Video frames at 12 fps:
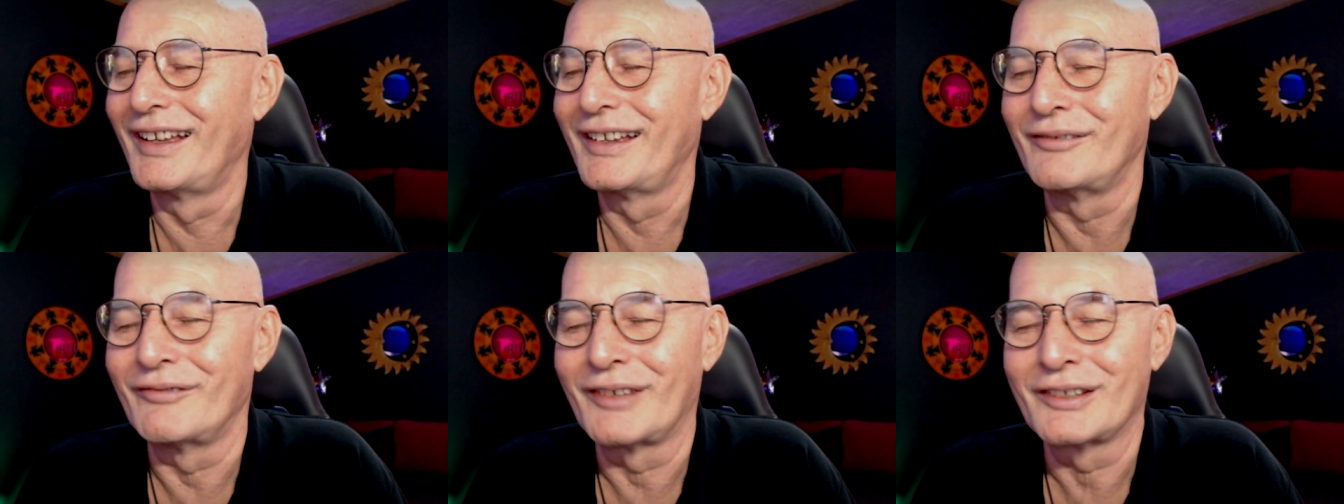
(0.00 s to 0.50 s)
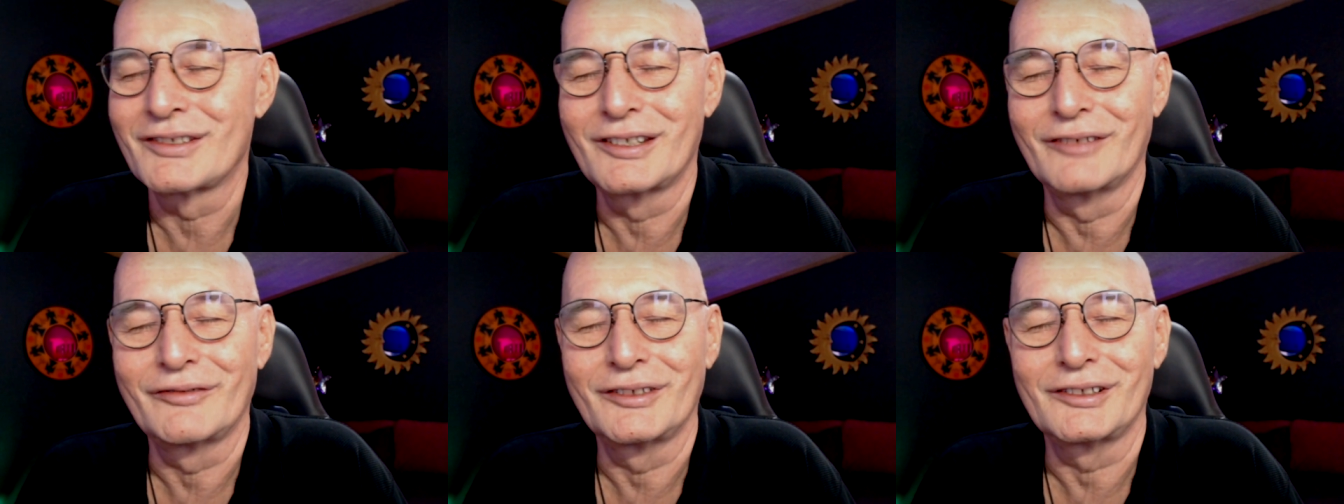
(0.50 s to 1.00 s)
And once
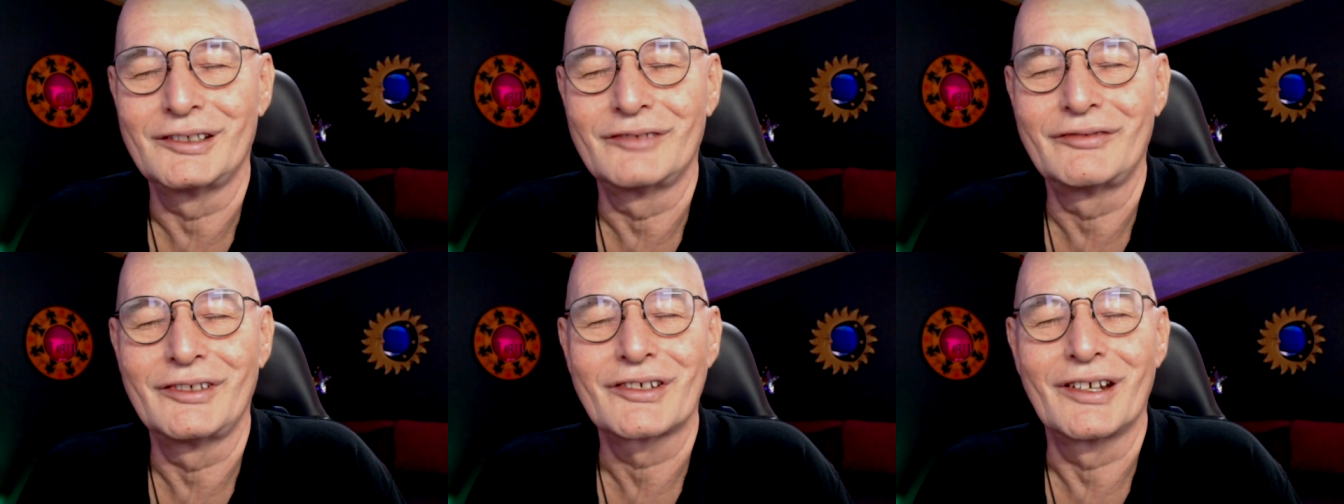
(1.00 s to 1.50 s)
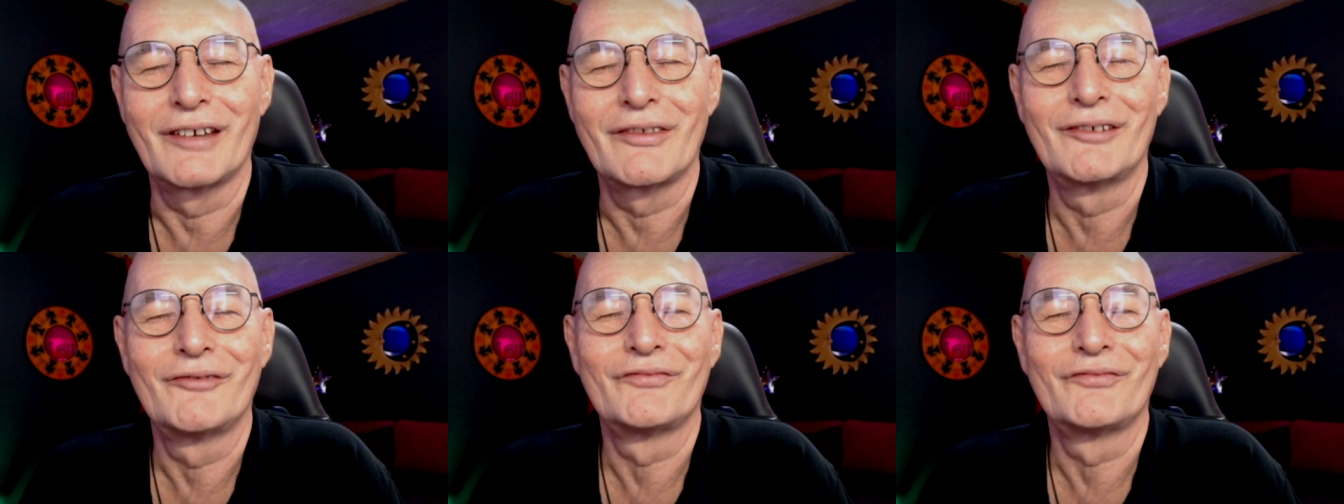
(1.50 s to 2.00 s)
they forgive each other,